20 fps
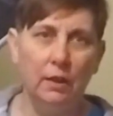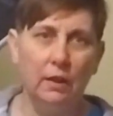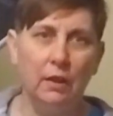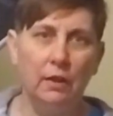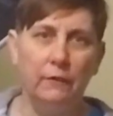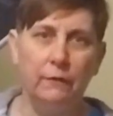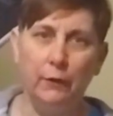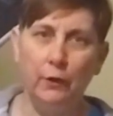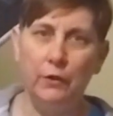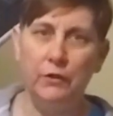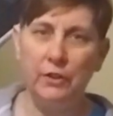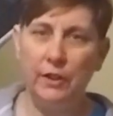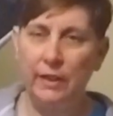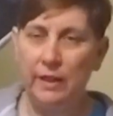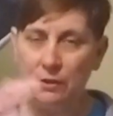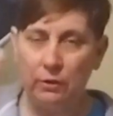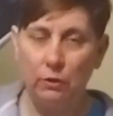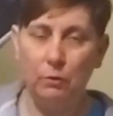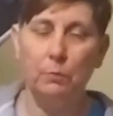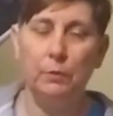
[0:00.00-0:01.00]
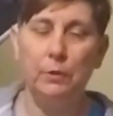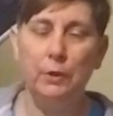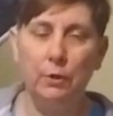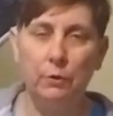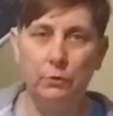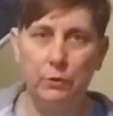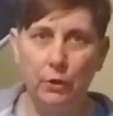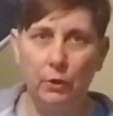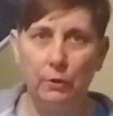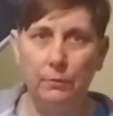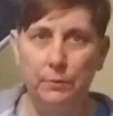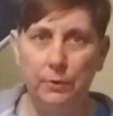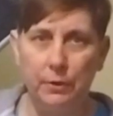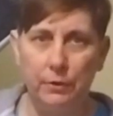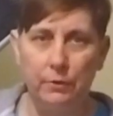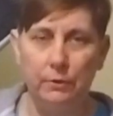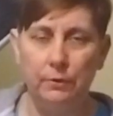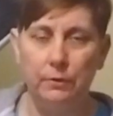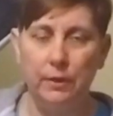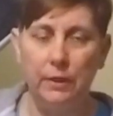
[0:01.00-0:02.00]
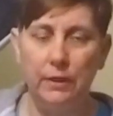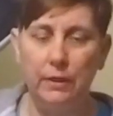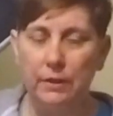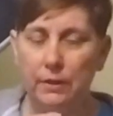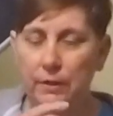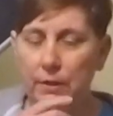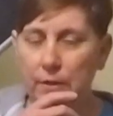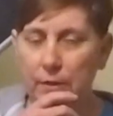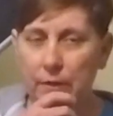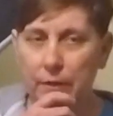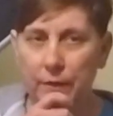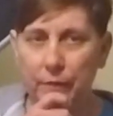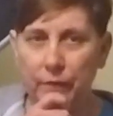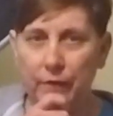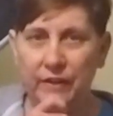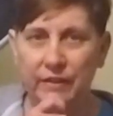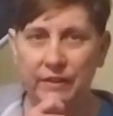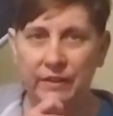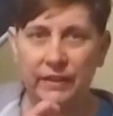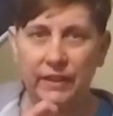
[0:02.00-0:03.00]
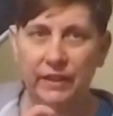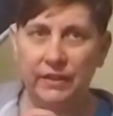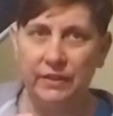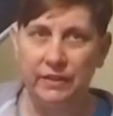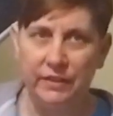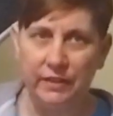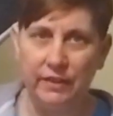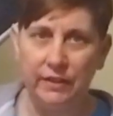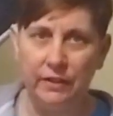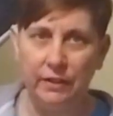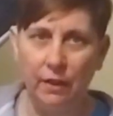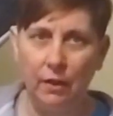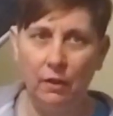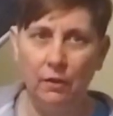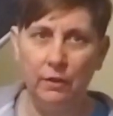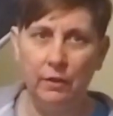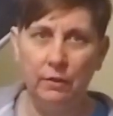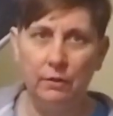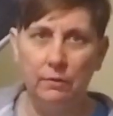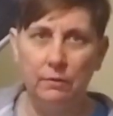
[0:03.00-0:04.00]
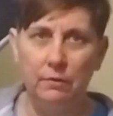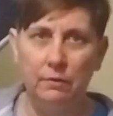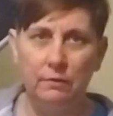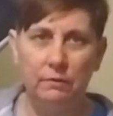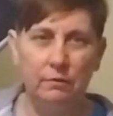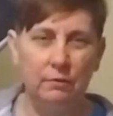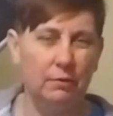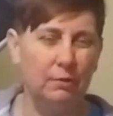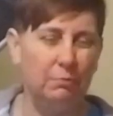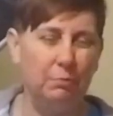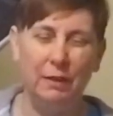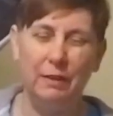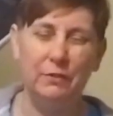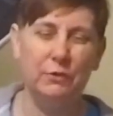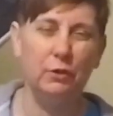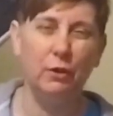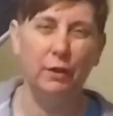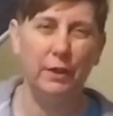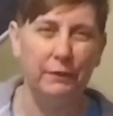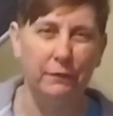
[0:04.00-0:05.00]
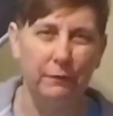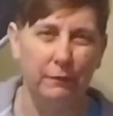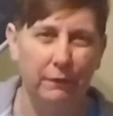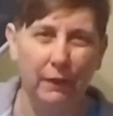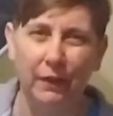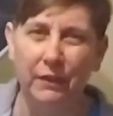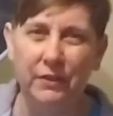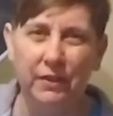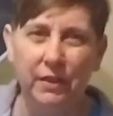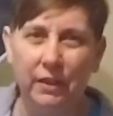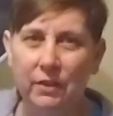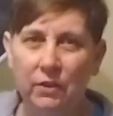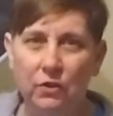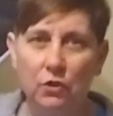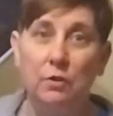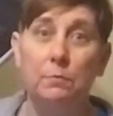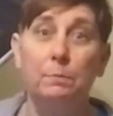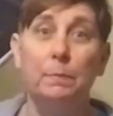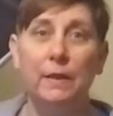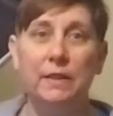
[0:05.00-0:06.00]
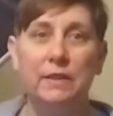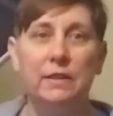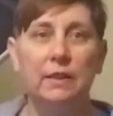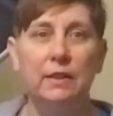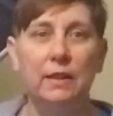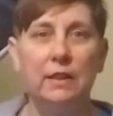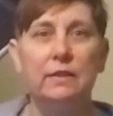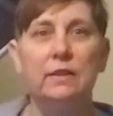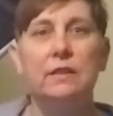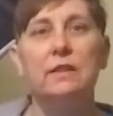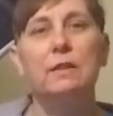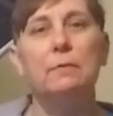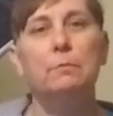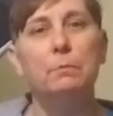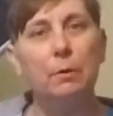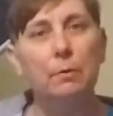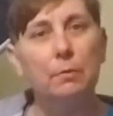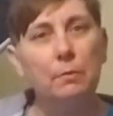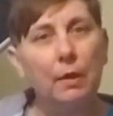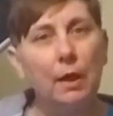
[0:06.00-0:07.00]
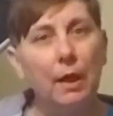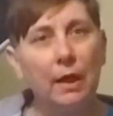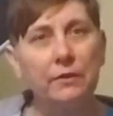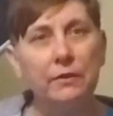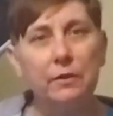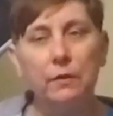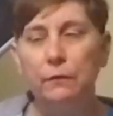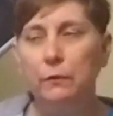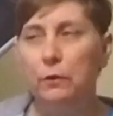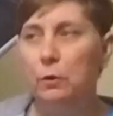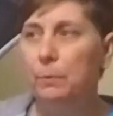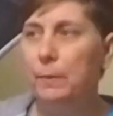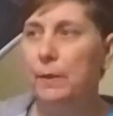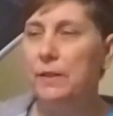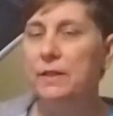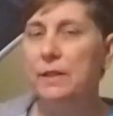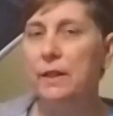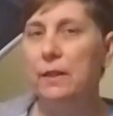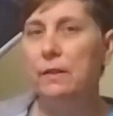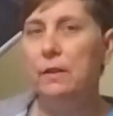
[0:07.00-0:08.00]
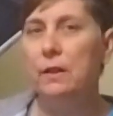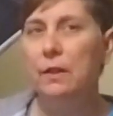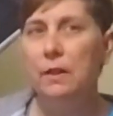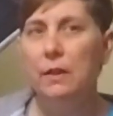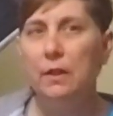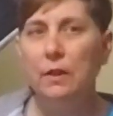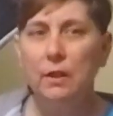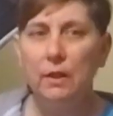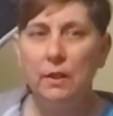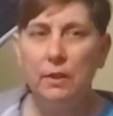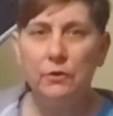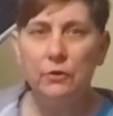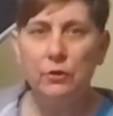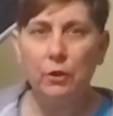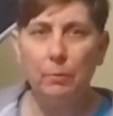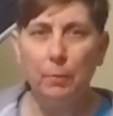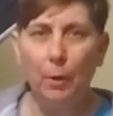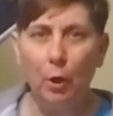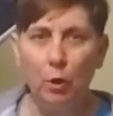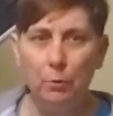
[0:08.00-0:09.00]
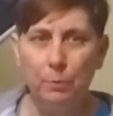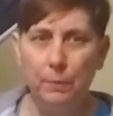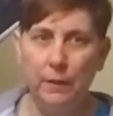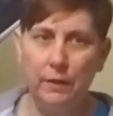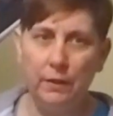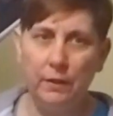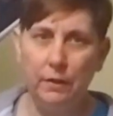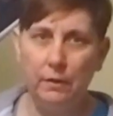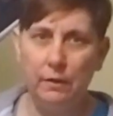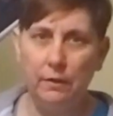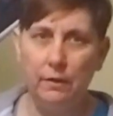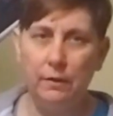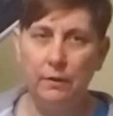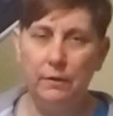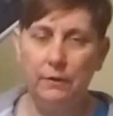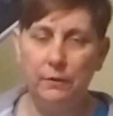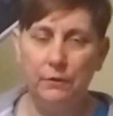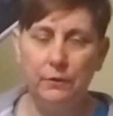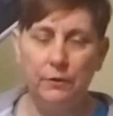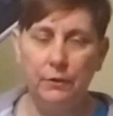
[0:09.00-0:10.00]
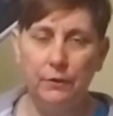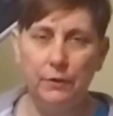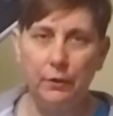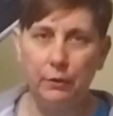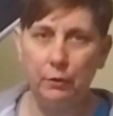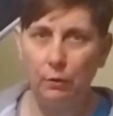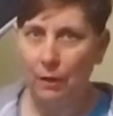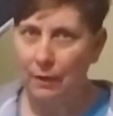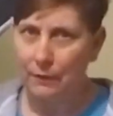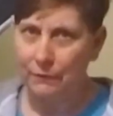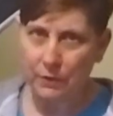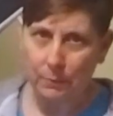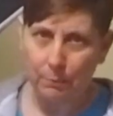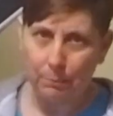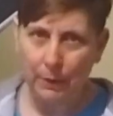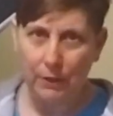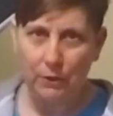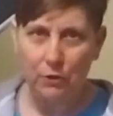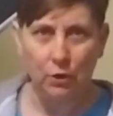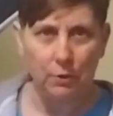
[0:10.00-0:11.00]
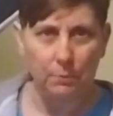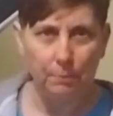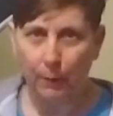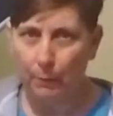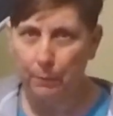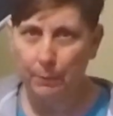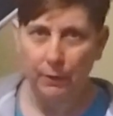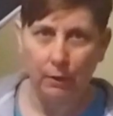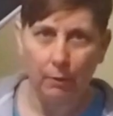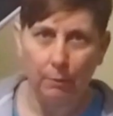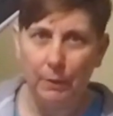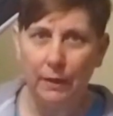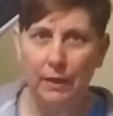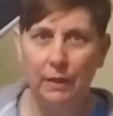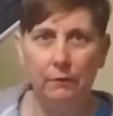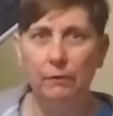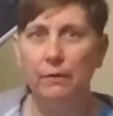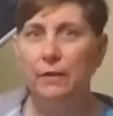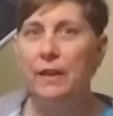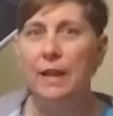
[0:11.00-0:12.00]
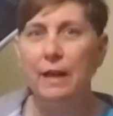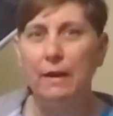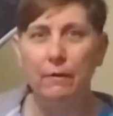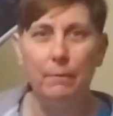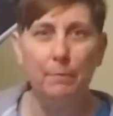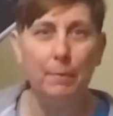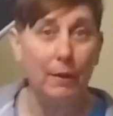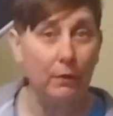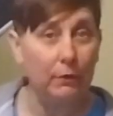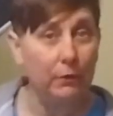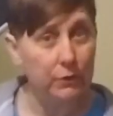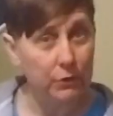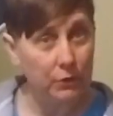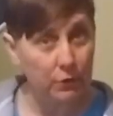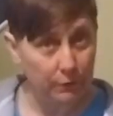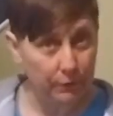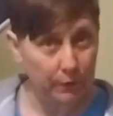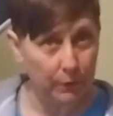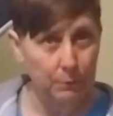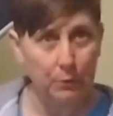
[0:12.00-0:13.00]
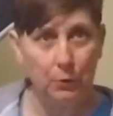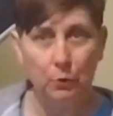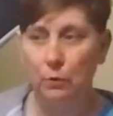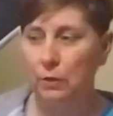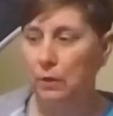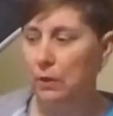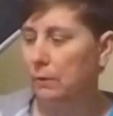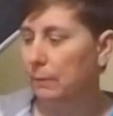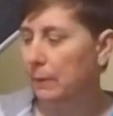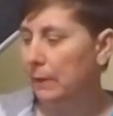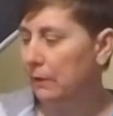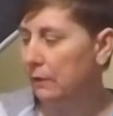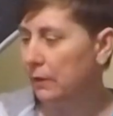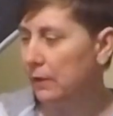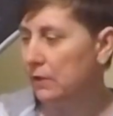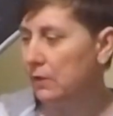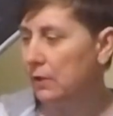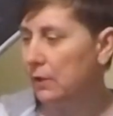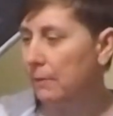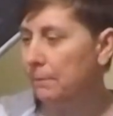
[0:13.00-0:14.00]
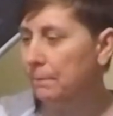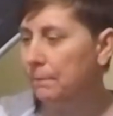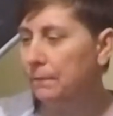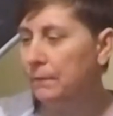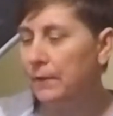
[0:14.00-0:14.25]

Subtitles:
I find I end up with no time to do the fancy editing that well, it's not even fancy, it's just basic editing, but adding a few bits in. So I'm hoping that you'll have some pictures popping up here and there about the stuff that I'm talking about this time.